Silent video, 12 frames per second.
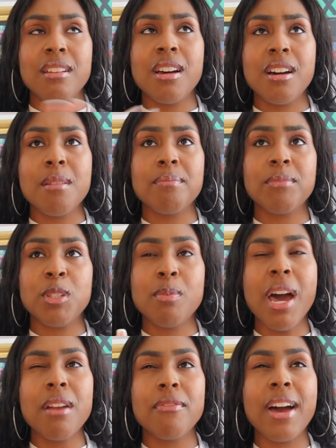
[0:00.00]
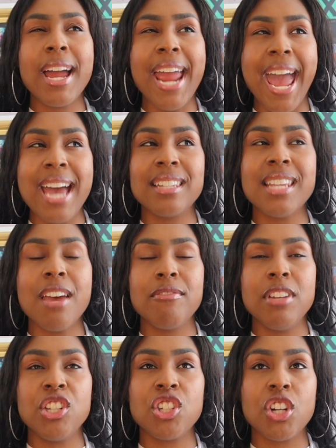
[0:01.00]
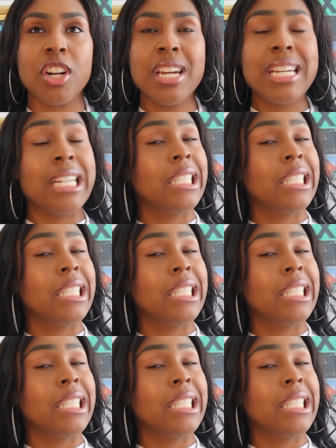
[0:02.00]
Spotify has that feature.